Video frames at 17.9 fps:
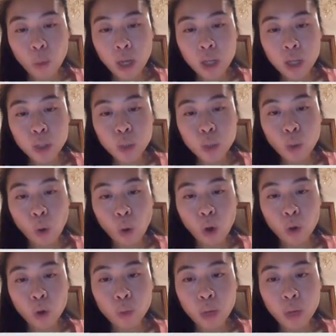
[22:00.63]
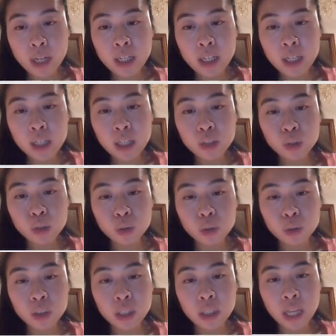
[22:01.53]
when you are ready to
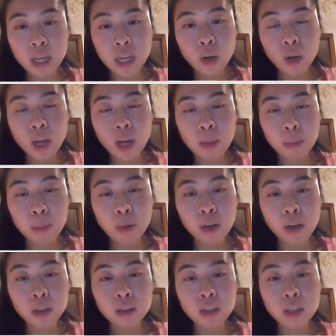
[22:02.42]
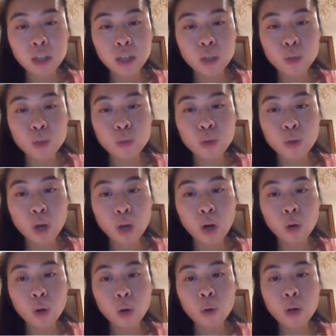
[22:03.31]
scale a product that you
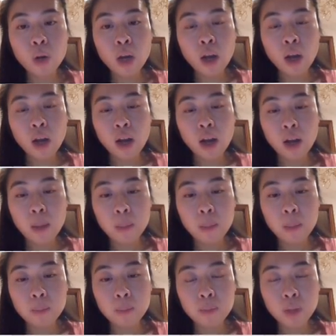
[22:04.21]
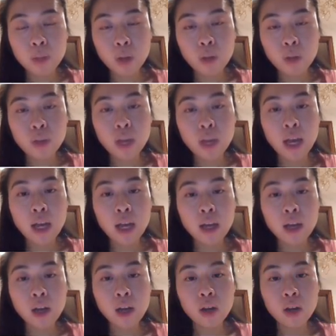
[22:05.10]
know
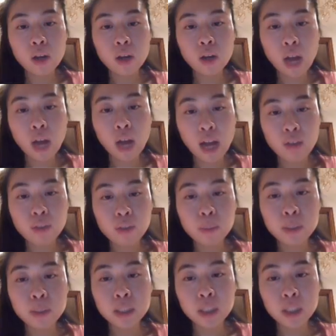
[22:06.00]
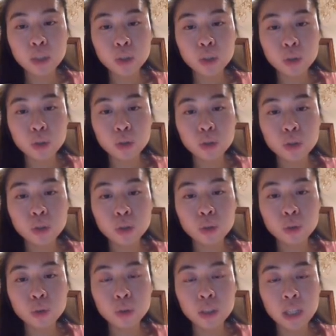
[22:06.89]
that have the potential
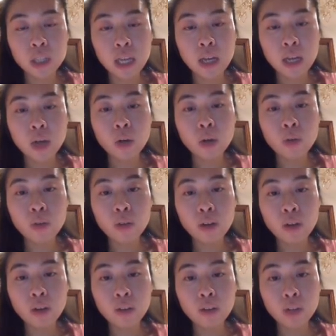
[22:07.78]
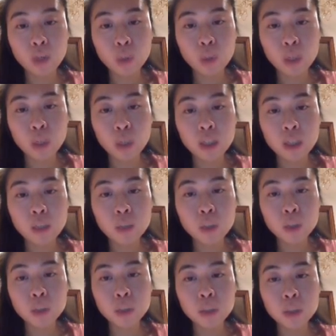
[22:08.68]
to scale very, very quickly,
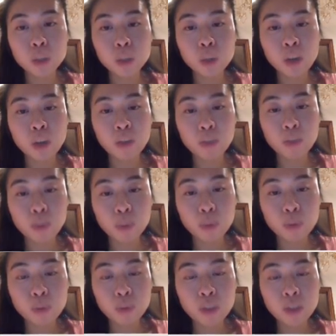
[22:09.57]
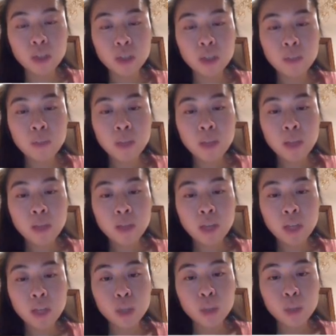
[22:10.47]
which means you have proven
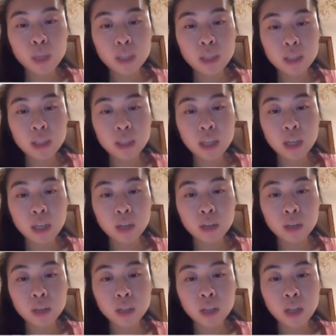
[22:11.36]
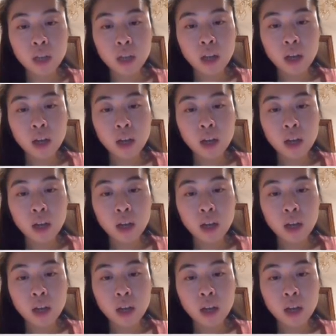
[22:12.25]
that you get sales.